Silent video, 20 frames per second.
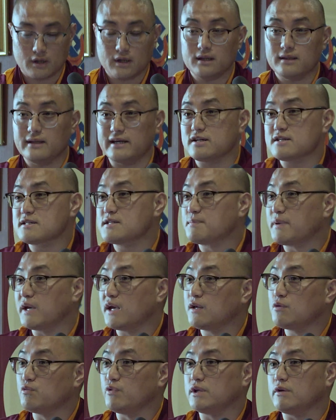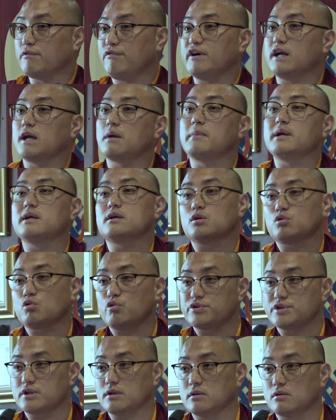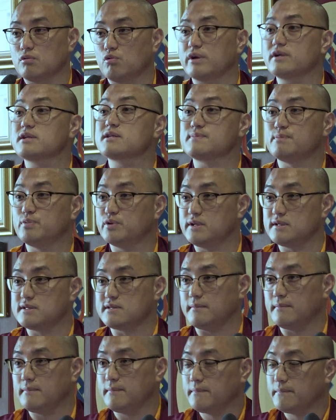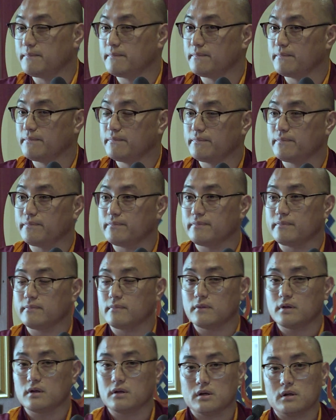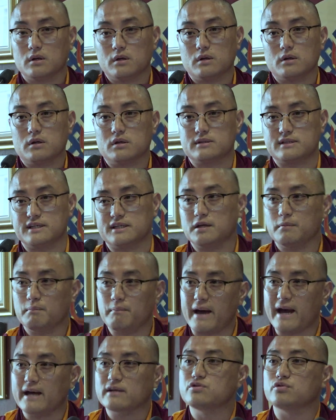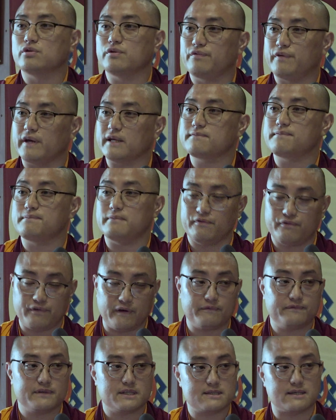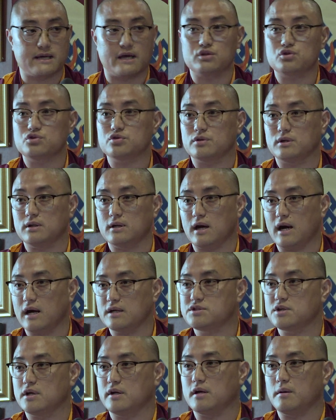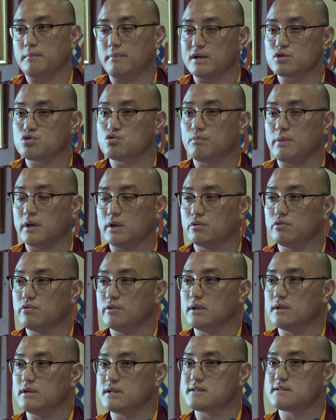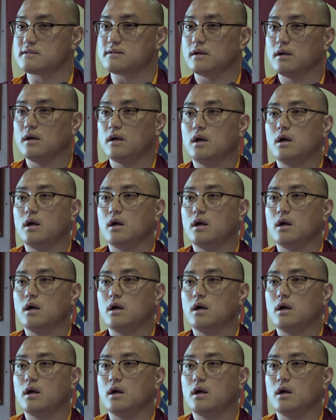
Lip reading: Let us begin with the fundamental question: what is Buddhism? Dating back to the 5th century, Acharya Vasubandhu in his